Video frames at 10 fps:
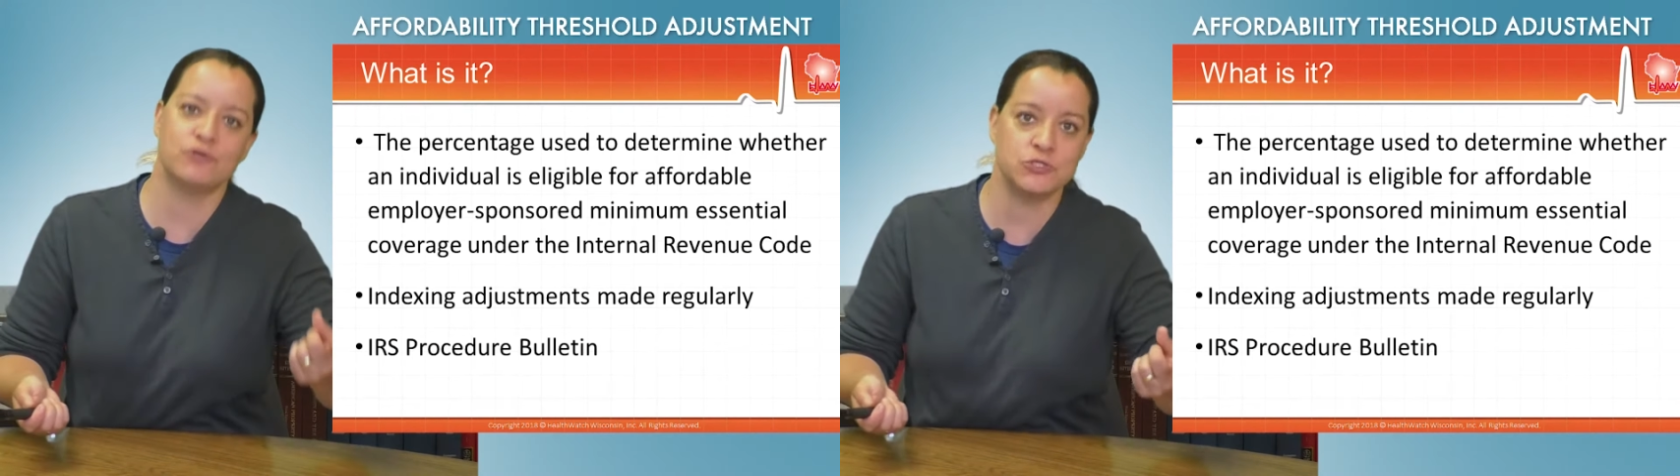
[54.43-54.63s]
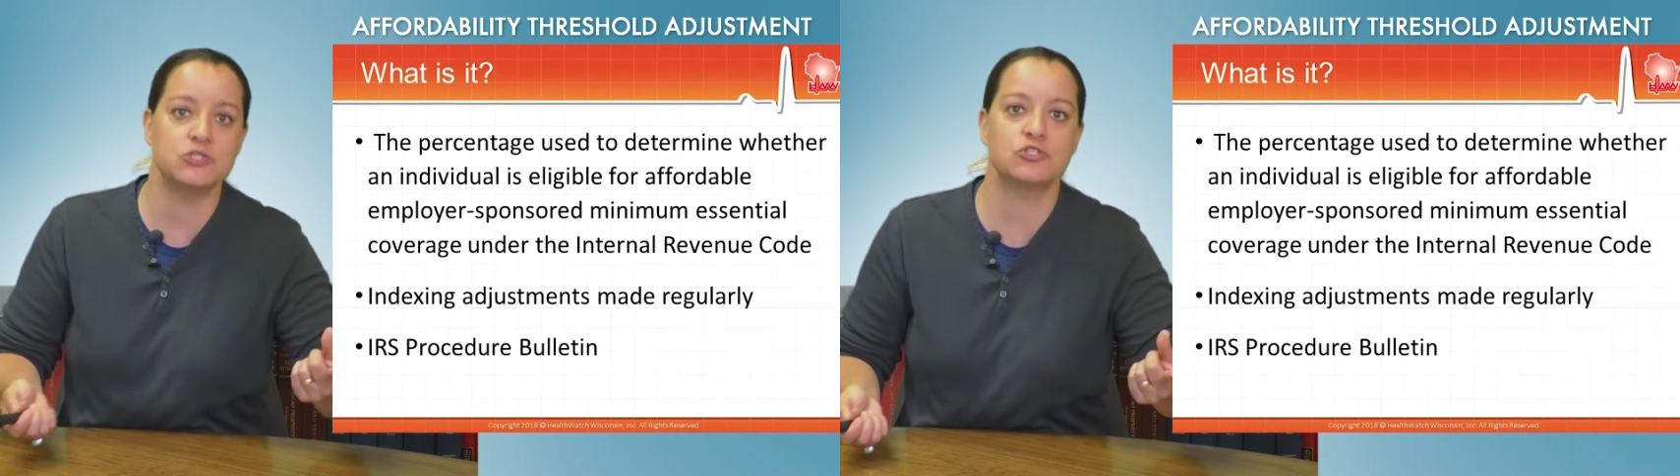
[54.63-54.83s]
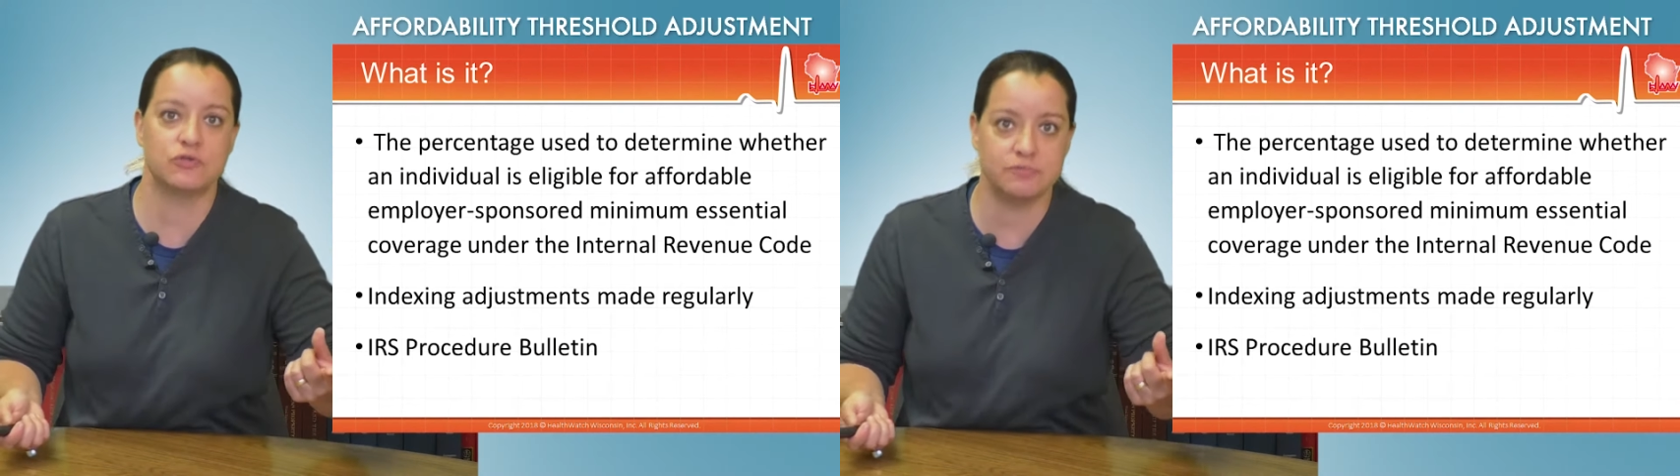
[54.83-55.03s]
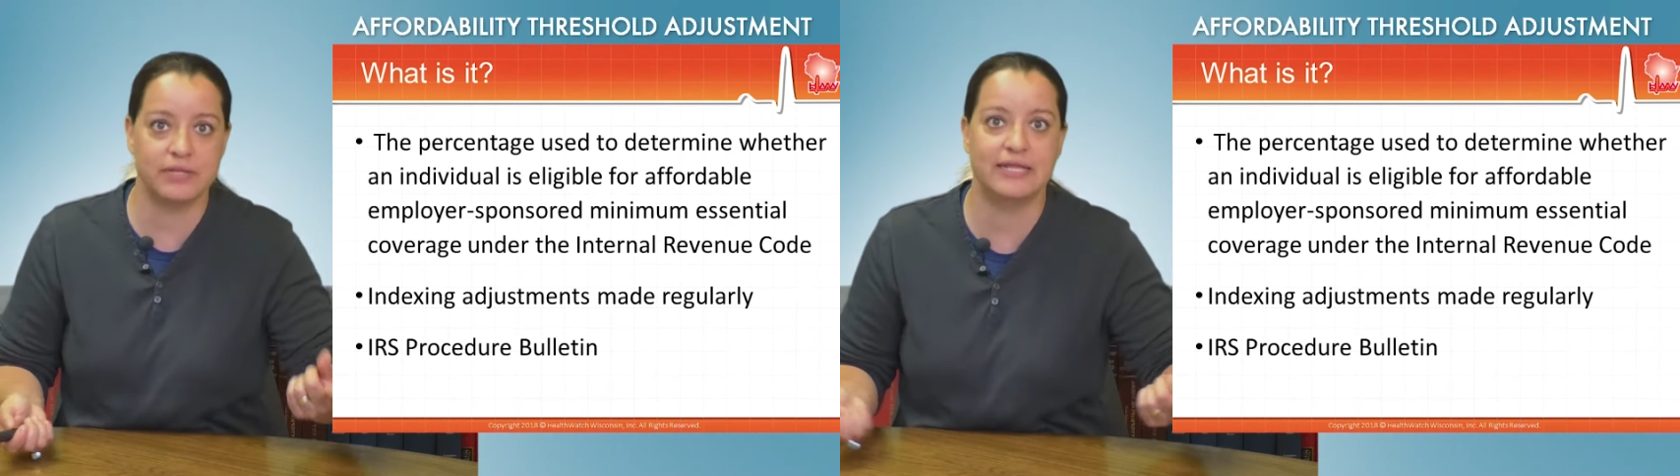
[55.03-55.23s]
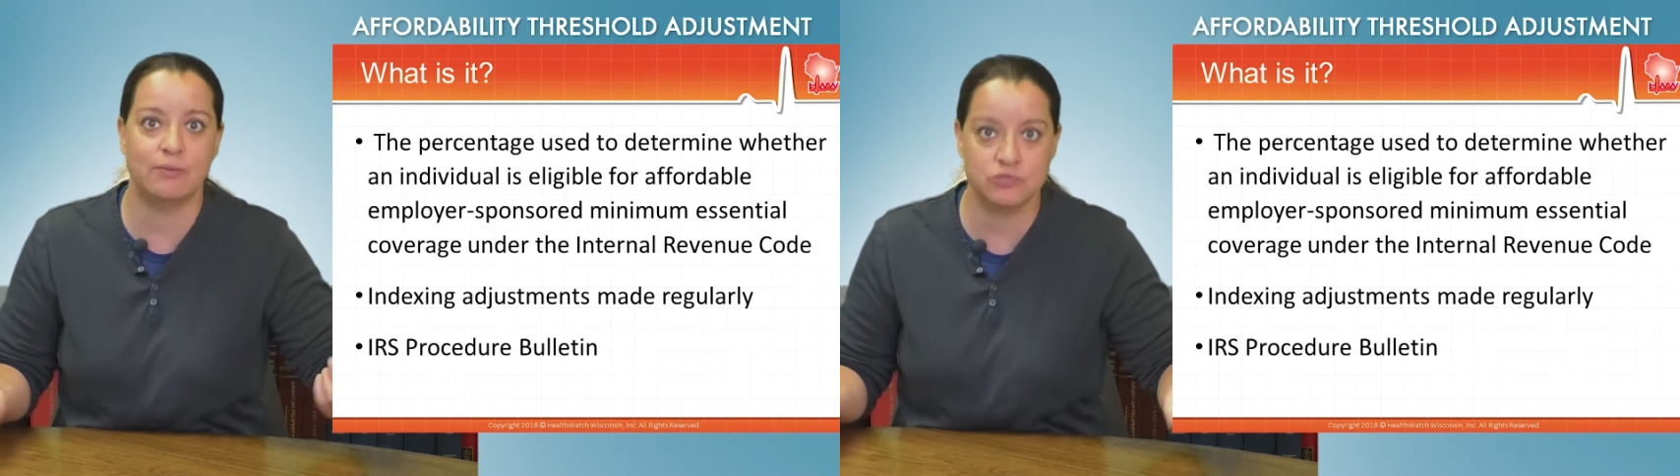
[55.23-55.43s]
first insurance
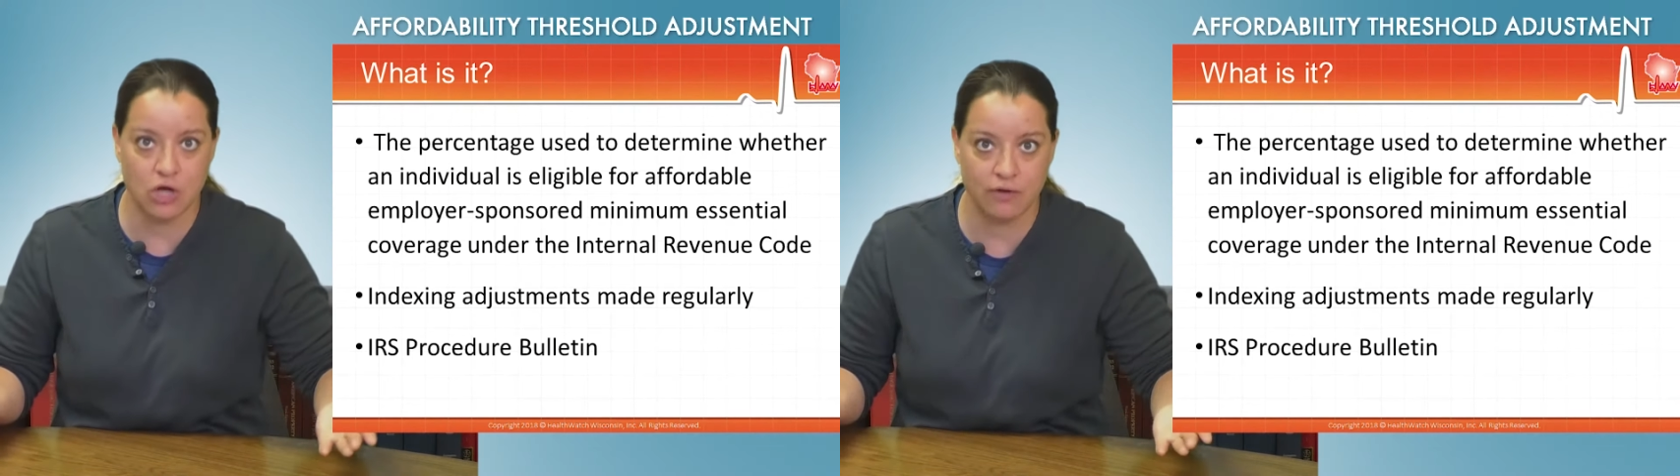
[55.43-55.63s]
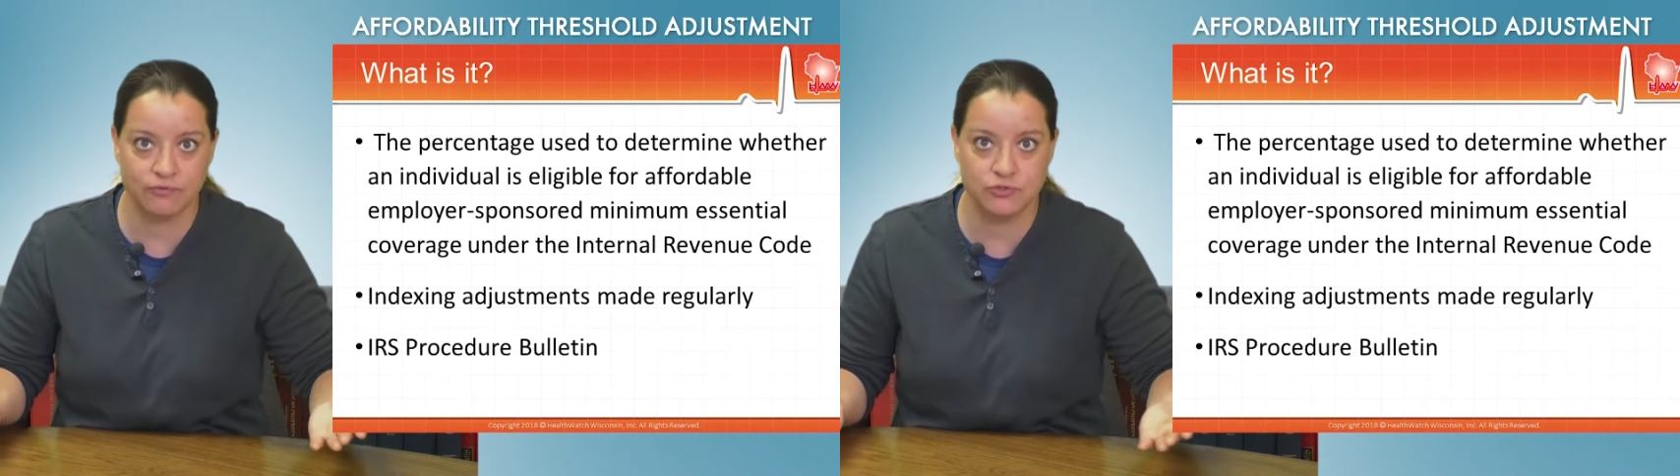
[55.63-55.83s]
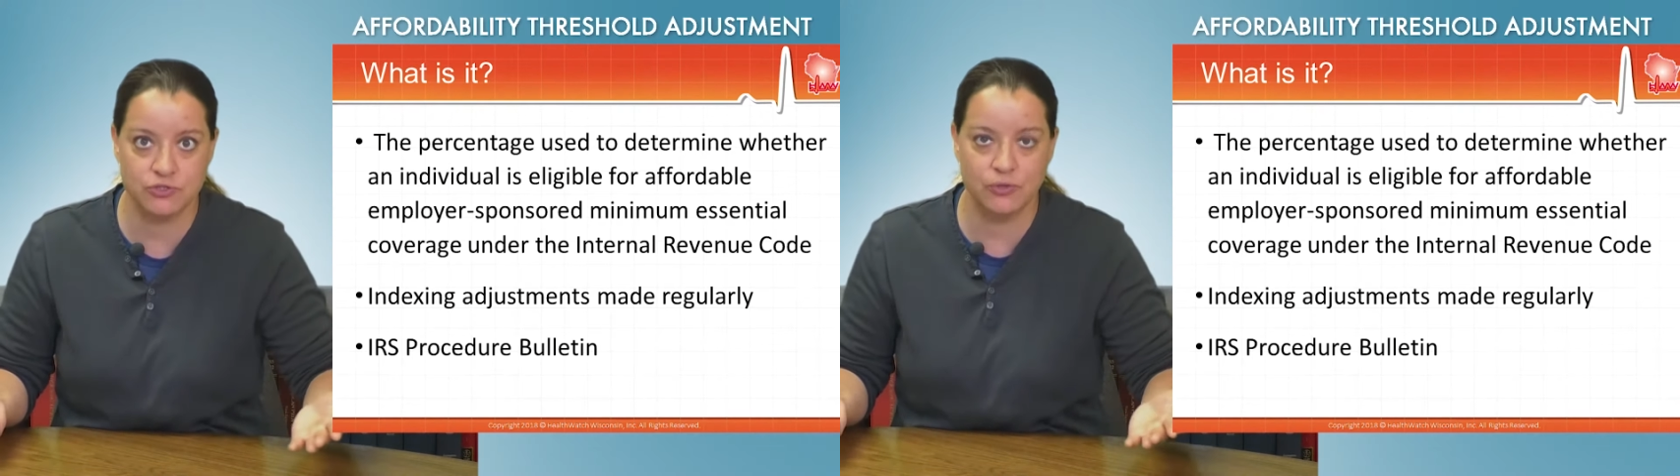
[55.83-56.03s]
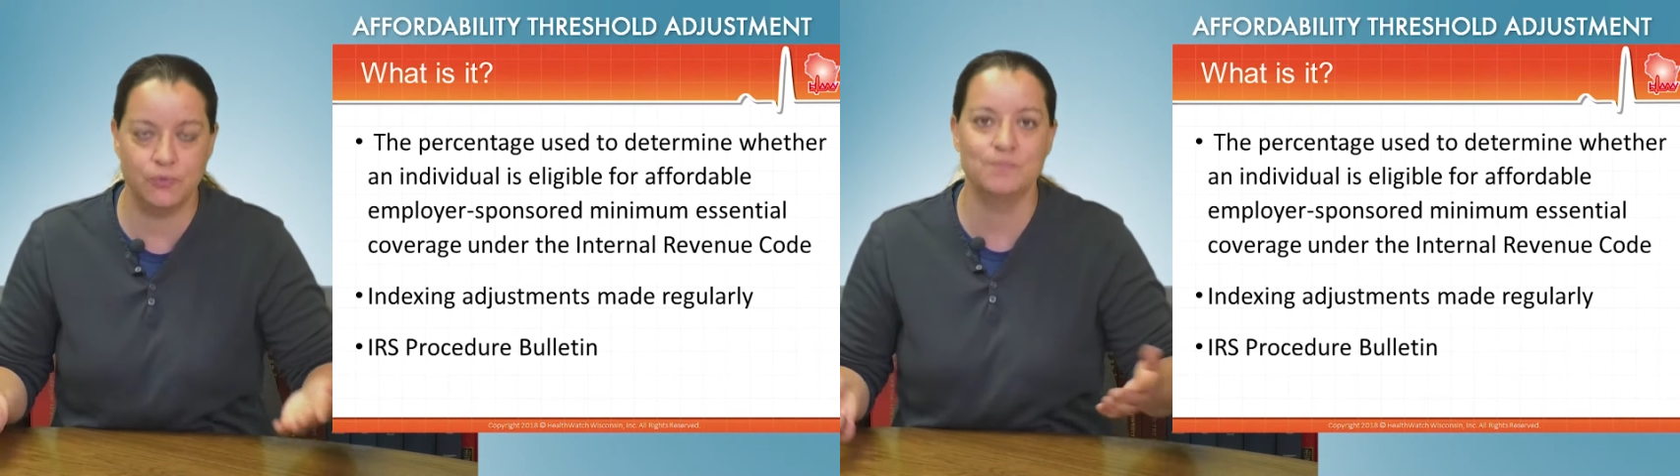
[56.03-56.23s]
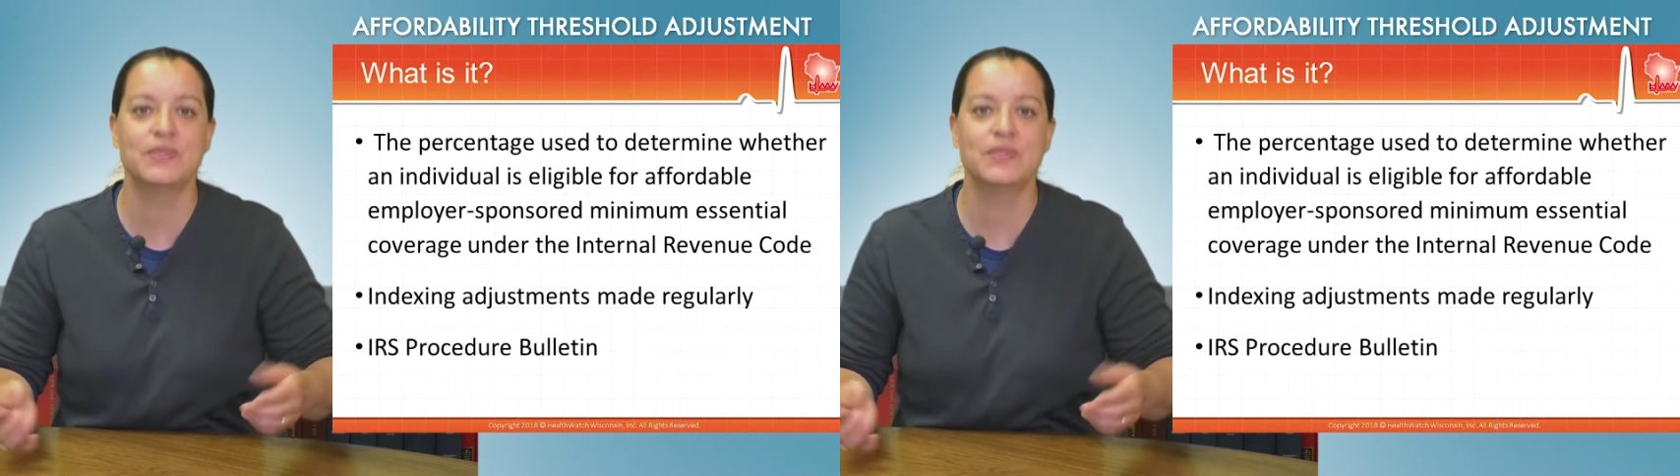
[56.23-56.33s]
plan that was offered to you.